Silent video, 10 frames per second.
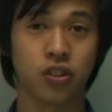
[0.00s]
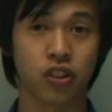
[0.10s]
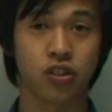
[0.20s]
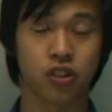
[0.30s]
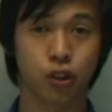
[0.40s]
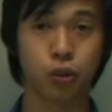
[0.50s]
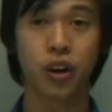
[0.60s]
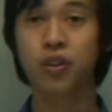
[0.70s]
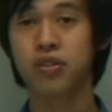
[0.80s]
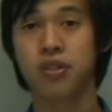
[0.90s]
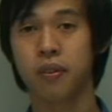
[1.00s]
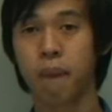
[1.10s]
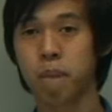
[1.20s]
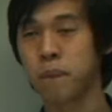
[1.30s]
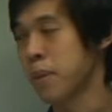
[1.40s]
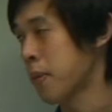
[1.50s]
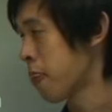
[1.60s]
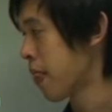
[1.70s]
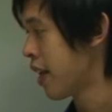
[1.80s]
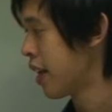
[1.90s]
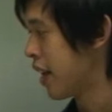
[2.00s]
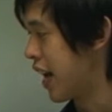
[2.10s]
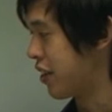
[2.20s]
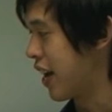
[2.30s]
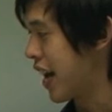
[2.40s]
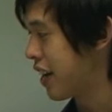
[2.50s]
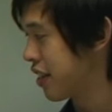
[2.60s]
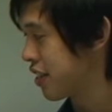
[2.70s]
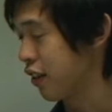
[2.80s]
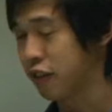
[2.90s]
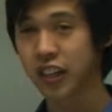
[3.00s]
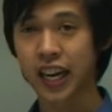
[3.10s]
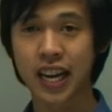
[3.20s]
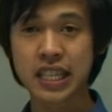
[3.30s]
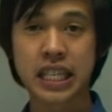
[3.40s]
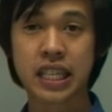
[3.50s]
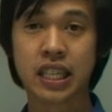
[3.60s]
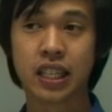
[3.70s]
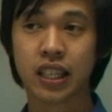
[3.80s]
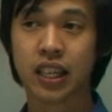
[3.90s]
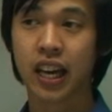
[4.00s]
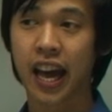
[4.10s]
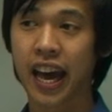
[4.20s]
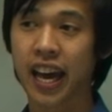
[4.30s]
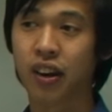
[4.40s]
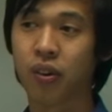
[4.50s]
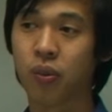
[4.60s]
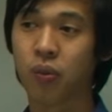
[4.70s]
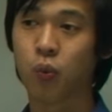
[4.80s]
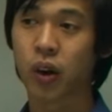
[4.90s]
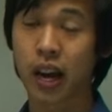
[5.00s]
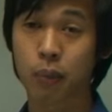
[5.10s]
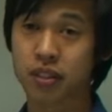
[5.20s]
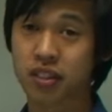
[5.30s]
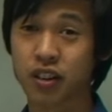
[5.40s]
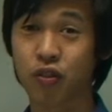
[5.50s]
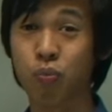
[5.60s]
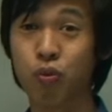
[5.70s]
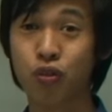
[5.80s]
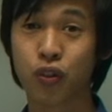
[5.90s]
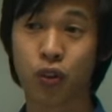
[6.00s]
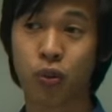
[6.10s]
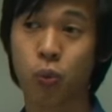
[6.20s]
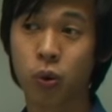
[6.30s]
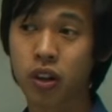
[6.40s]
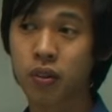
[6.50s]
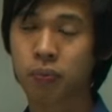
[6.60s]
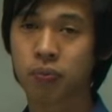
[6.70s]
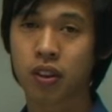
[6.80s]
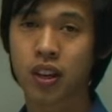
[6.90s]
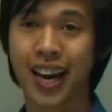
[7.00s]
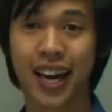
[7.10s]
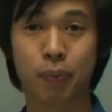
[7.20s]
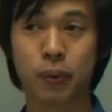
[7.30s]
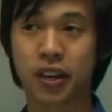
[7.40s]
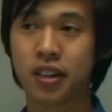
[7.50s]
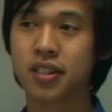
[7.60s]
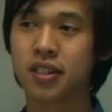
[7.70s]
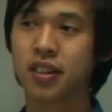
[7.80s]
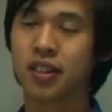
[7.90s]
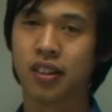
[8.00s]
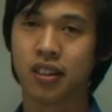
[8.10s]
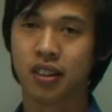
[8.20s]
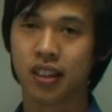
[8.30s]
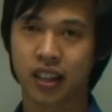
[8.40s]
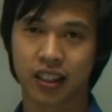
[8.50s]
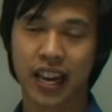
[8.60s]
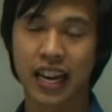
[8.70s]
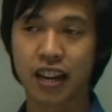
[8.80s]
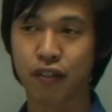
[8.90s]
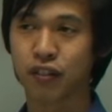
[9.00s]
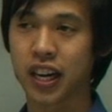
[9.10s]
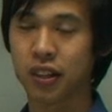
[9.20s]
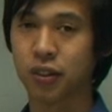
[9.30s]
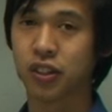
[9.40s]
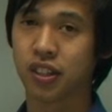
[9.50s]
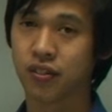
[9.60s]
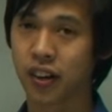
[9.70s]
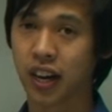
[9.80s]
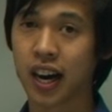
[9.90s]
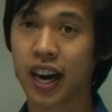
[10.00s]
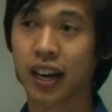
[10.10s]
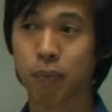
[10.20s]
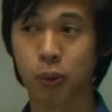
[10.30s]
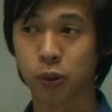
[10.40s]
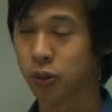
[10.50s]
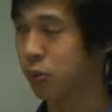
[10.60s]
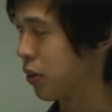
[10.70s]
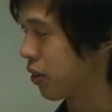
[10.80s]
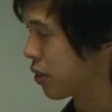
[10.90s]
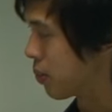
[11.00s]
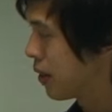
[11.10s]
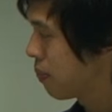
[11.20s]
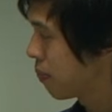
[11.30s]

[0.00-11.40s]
just glucose. And you added sulfuric acid, and what happens is it removed all the water, and because that heat of dilution is very high, it boiled the water as well.